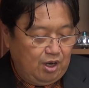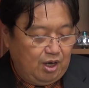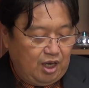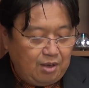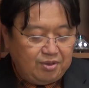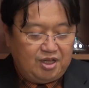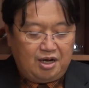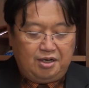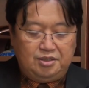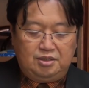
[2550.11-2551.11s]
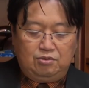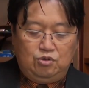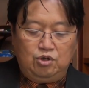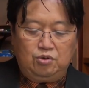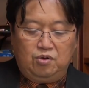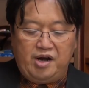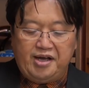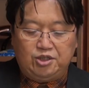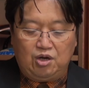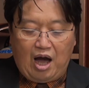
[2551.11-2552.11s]
If there is good
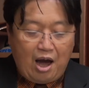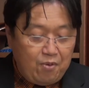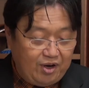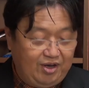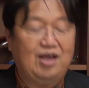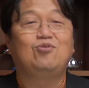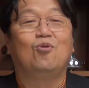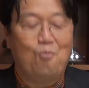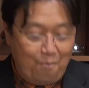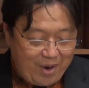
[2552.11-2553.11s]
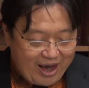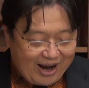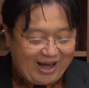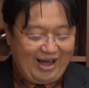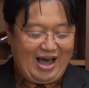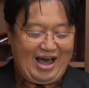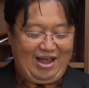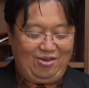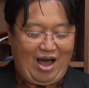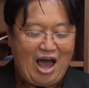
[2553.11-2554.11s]
relation, I will get better
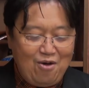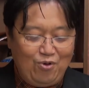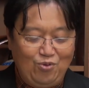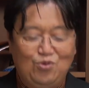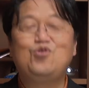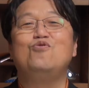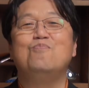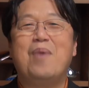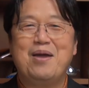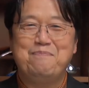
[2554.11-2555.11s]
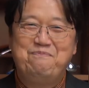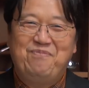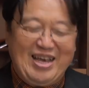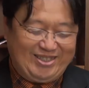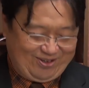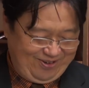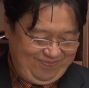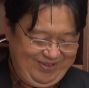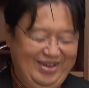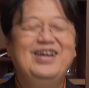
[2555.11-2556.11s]
and I will do my best.
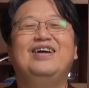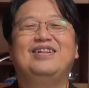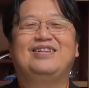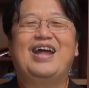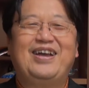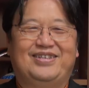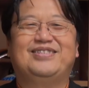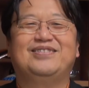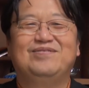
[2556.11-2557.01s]
Thanks.